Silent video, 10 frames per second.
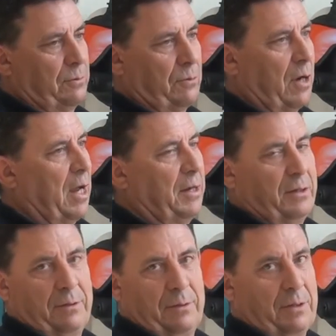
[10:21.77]
tried
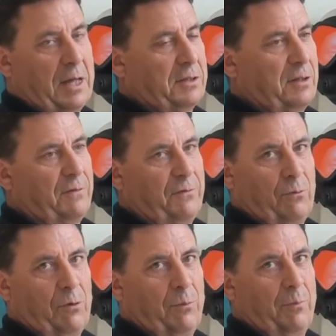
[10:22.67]
and tested
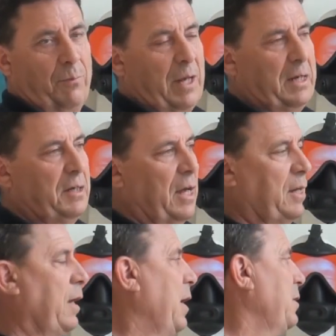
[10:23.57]
for many
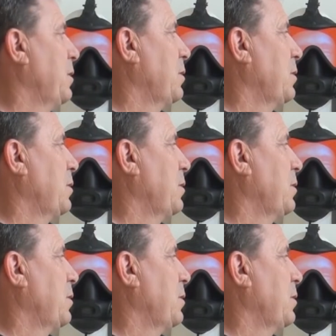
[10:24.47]
decades.